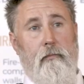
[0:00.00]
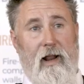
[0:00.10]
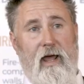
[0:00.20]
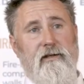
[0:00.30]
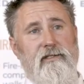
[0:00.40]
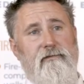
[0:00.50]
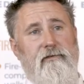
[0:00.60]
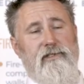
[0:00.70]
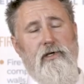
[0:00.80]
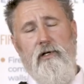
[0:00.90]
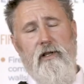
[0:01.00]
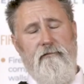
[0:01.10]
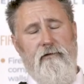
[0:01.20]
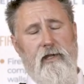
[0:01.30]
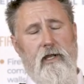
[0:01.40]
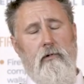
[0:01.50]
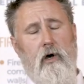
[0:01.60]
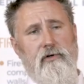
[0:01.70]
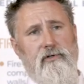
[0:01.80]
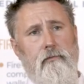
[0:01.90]
plans certainly for the
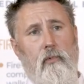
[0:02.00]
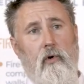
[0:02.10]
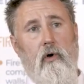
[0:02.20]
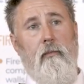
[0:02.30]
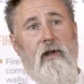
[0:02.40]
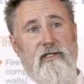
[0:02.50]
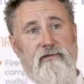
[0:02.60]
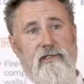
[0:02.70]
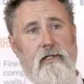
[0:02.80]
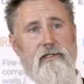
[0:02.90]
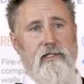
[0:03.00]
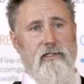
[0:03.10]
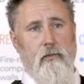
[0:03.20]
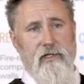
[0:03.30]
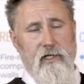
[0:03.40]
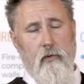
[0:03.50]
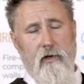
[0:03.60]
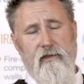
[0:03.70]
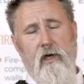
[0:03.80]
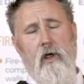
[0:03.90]
larger and more complex facilities that we deal with.